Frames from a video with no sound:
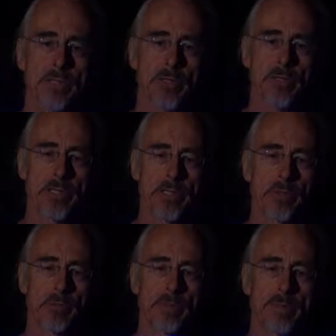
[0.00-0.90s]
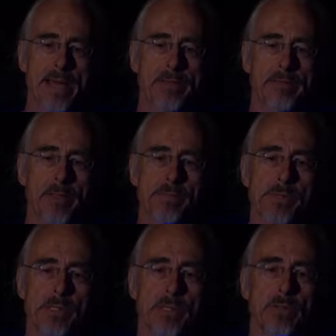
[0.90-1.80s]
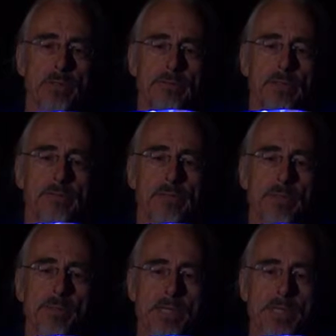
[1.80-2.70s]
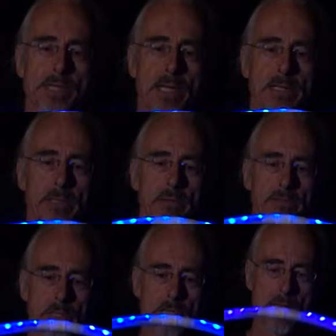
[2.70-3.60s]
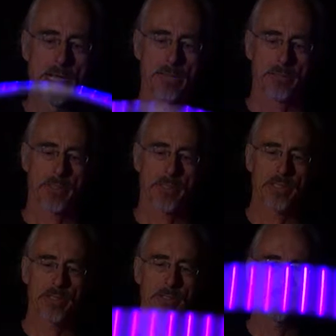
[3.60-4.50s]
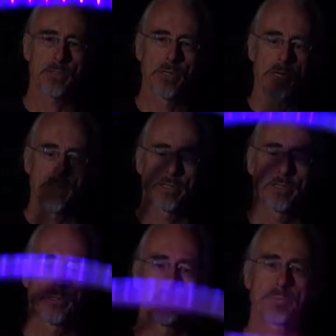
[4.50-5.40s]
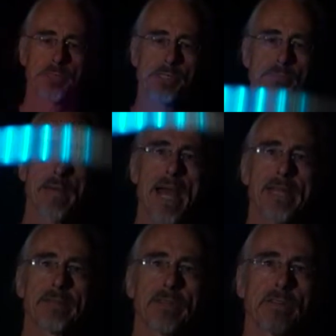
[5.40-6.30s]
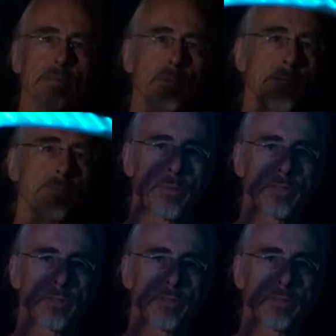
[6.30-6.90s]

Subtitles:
I'm going with back flips or front flips inside the quiver. I'm going to the hoop just back of this one.